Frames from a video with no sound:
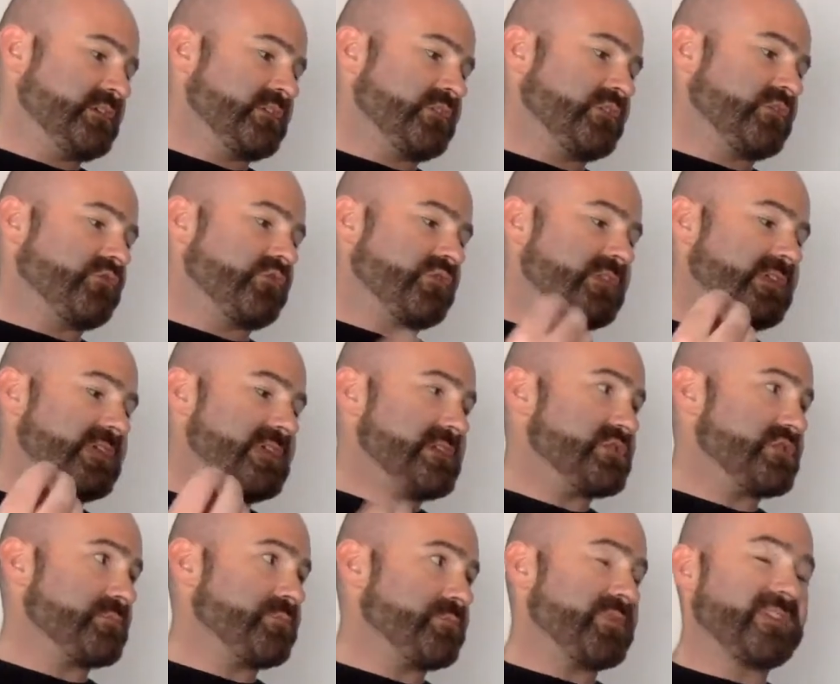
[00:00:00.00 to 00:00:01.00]

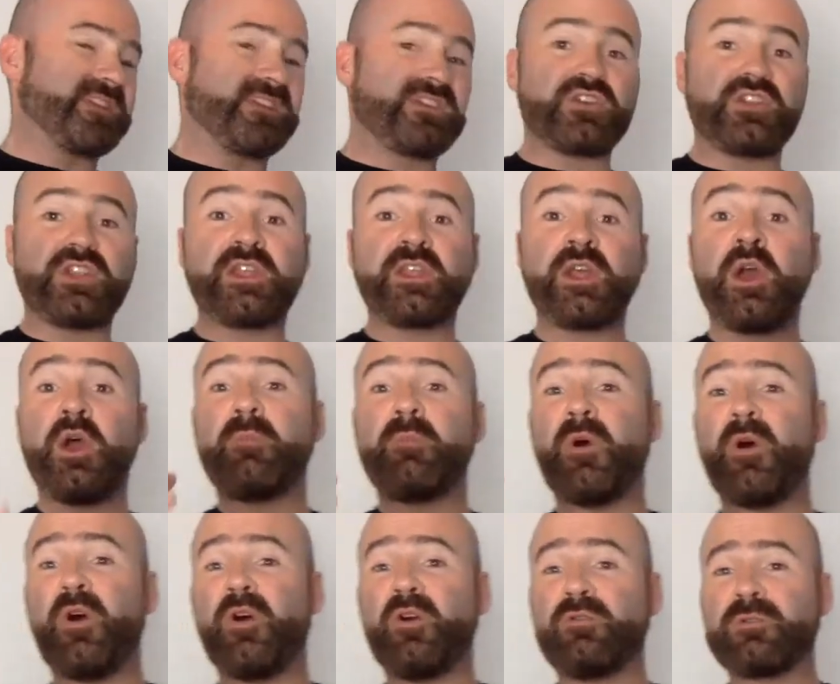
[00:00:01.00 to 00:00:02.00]
strategic positioning, but
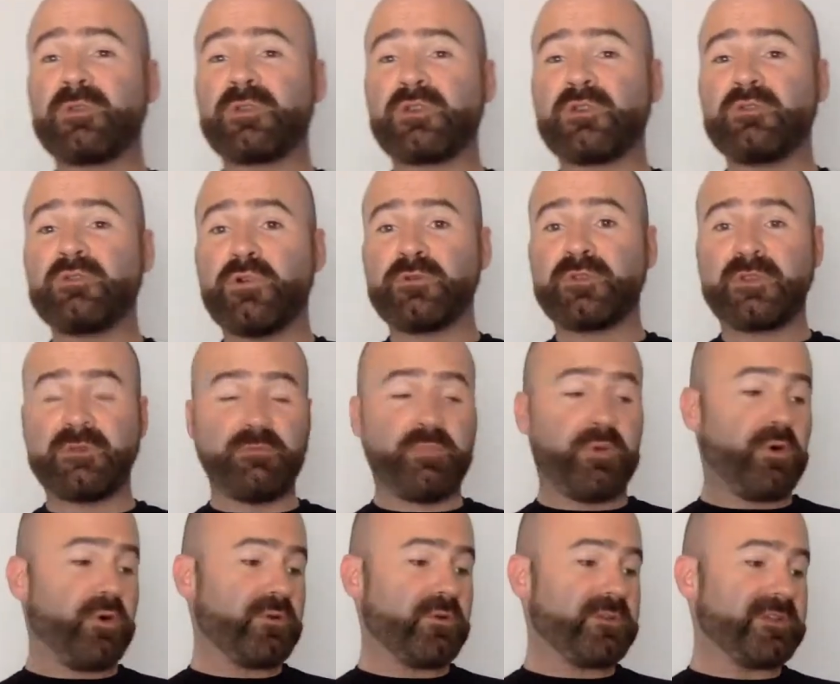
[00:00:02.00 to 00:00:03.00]
also, most
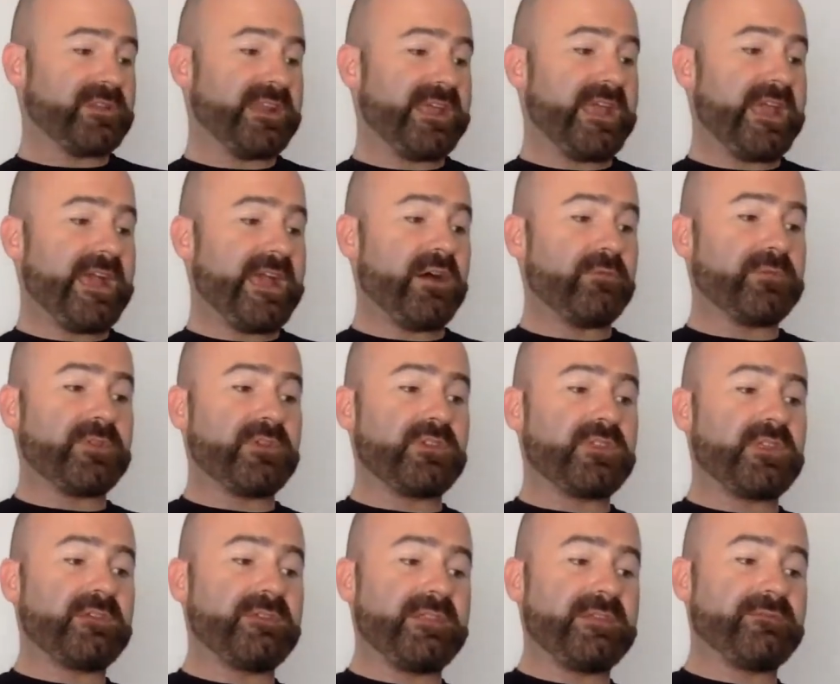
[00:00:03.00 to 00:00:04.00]
importantly, it helps to
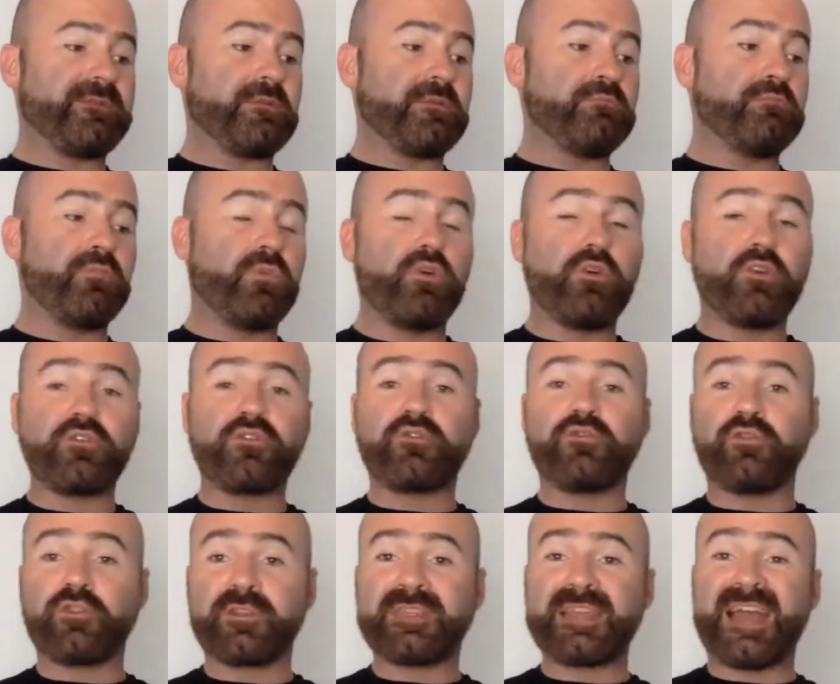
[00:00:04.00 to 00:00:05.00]
deliver more
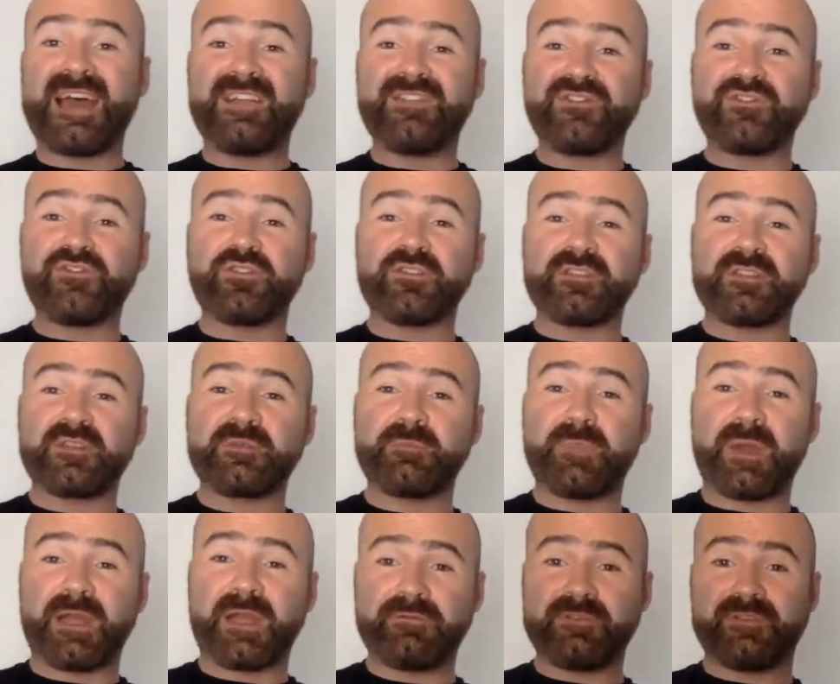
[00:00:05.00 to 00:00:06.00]
trust and
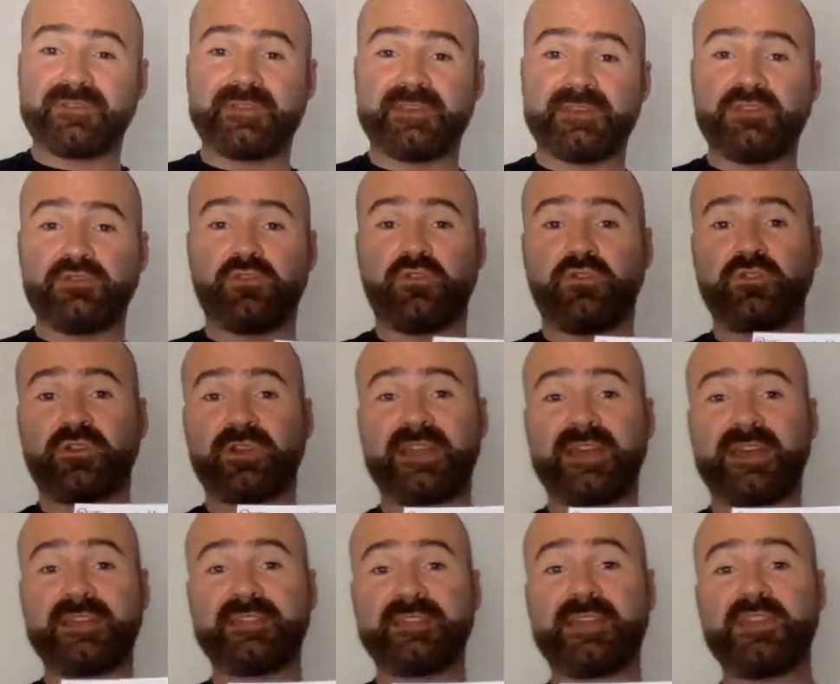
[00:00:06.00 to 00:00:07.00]
transparency in your
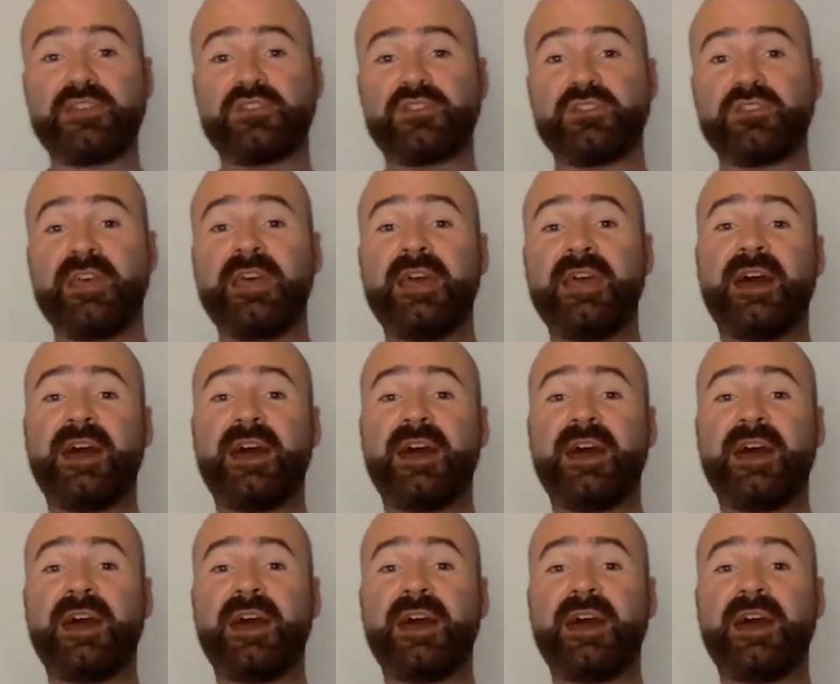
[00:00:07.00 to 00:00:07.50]
organization.